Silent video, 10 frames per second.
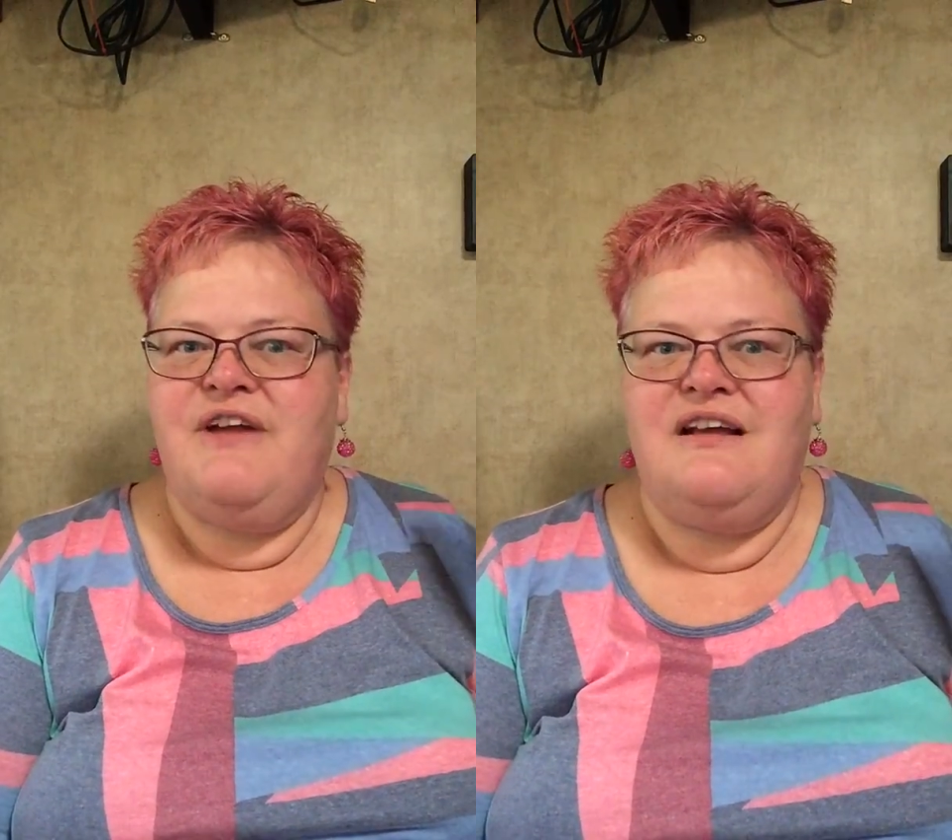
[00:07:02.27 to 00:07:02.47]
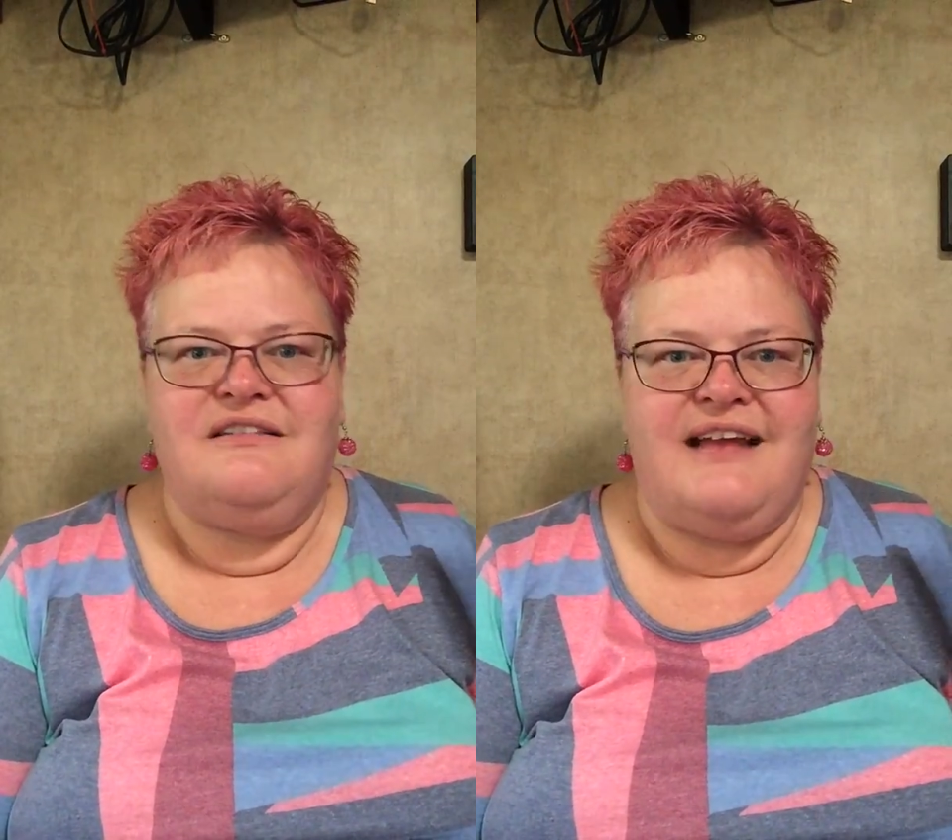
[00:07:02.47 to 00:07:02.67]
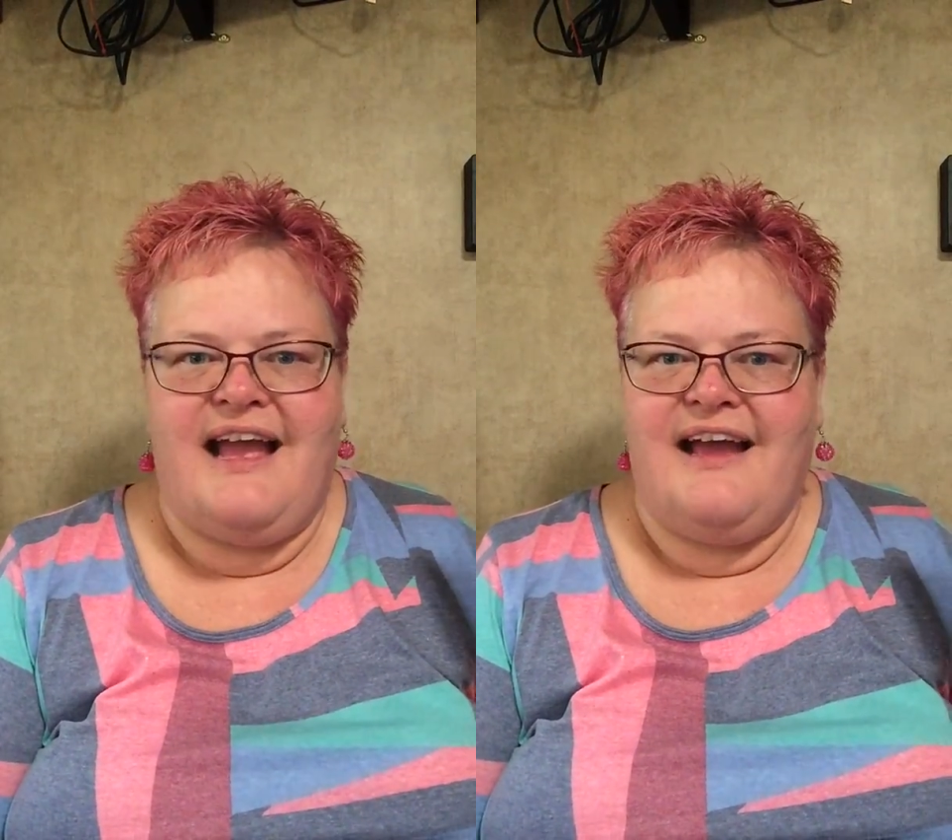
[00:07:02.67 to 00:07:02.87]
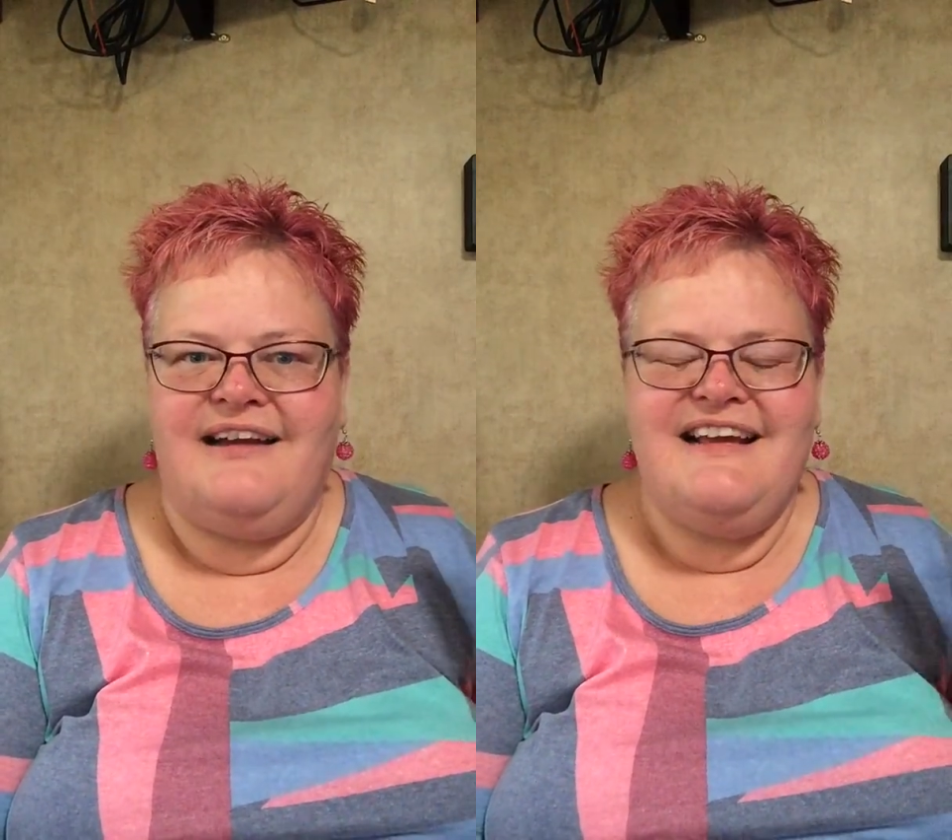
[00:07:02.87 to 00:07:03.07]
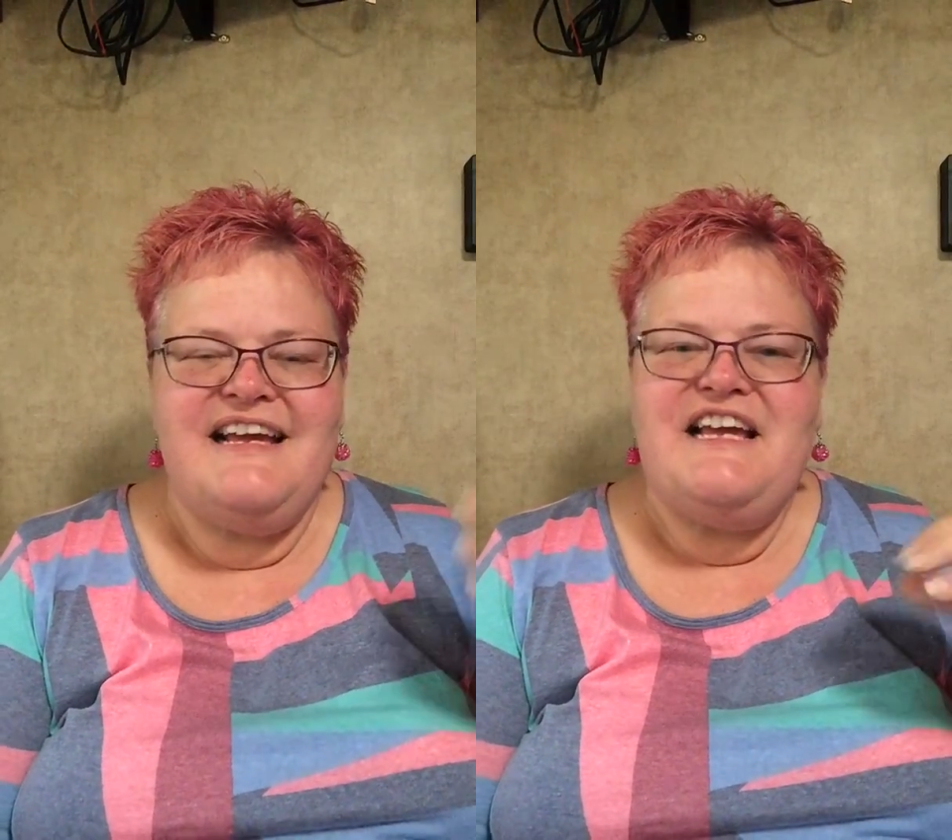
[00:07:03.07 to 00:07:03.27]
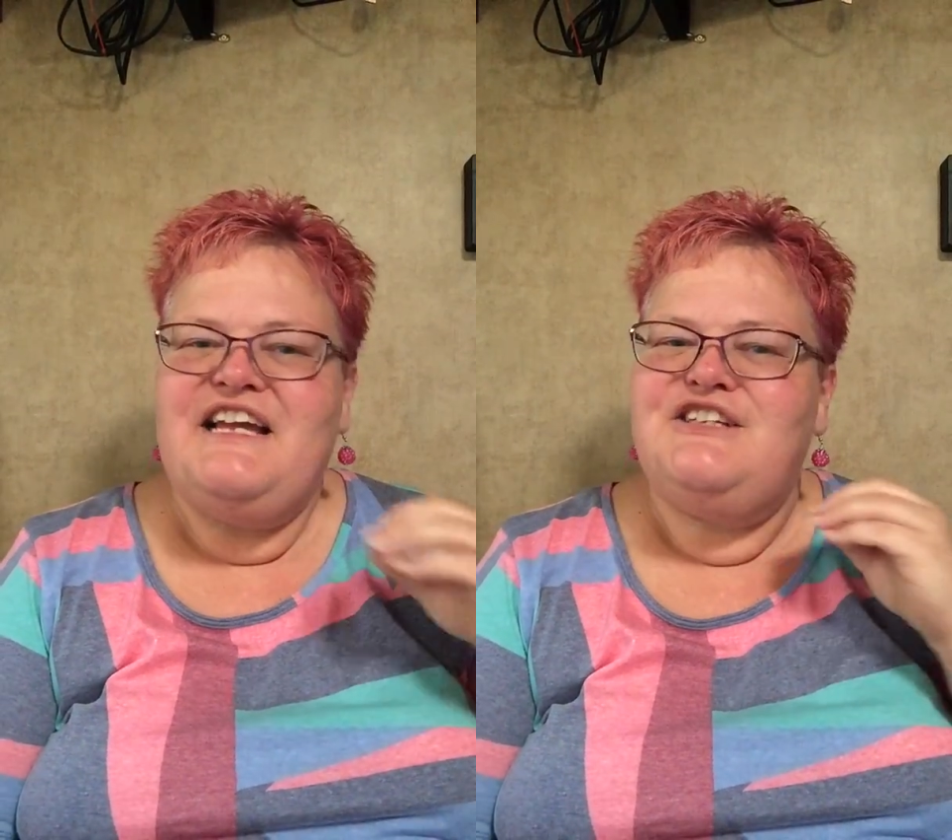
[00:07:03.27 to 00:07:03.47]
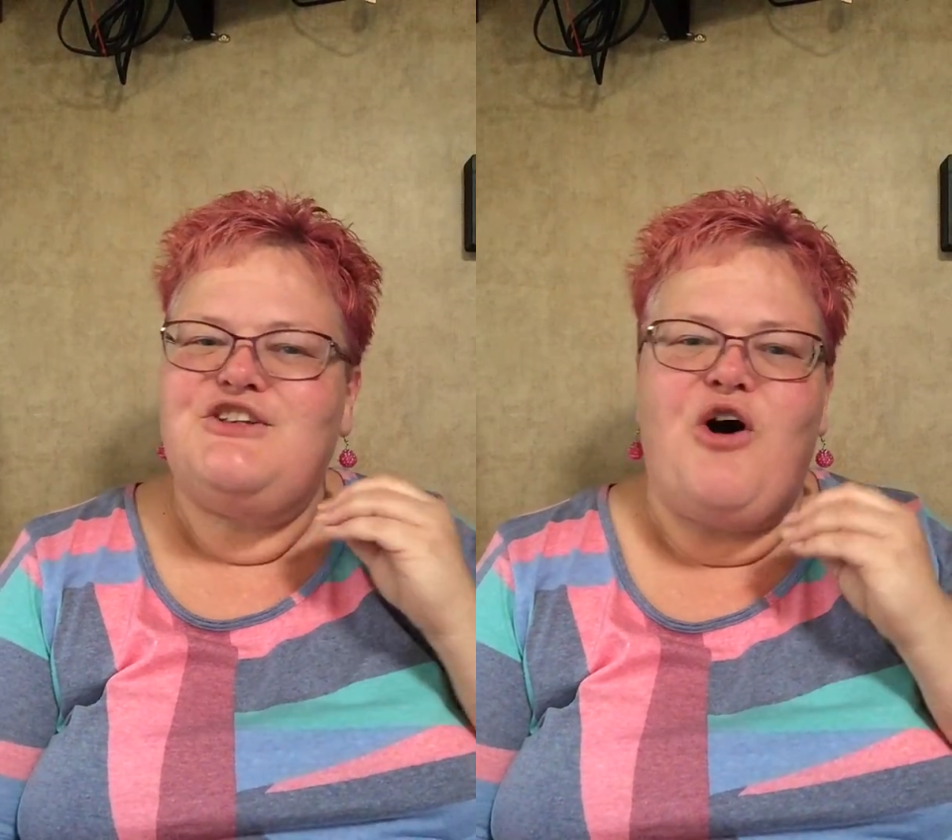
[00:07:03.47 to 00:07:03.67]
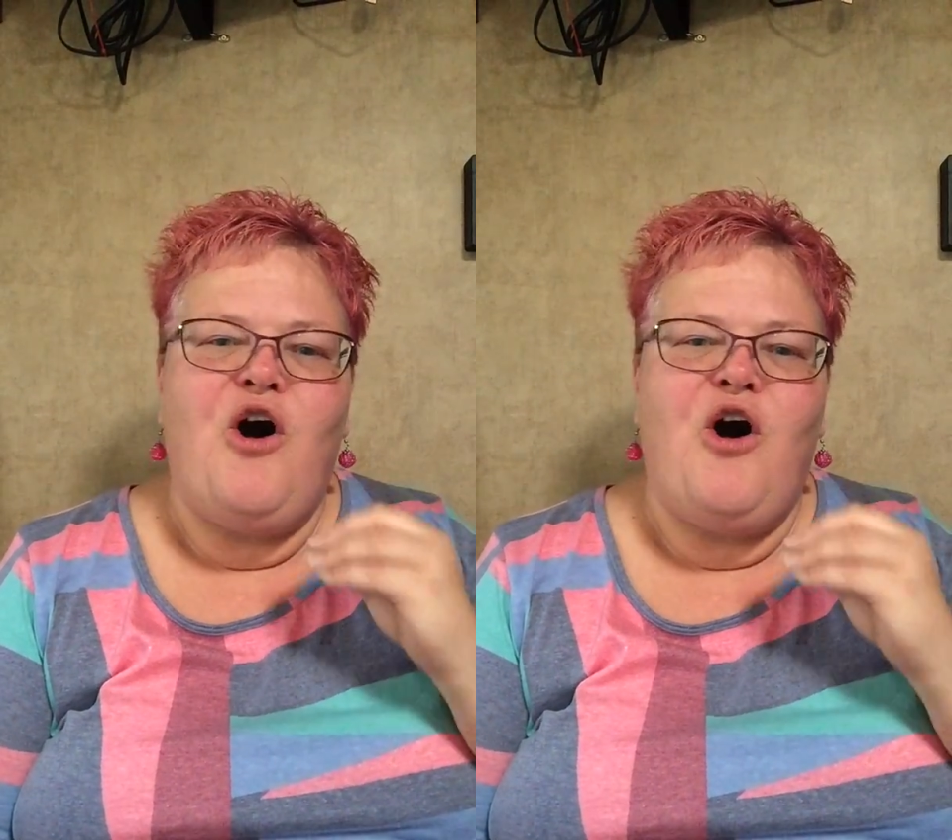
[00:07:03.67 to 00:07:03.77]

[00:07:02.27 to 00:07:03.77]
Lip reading: failed at, it's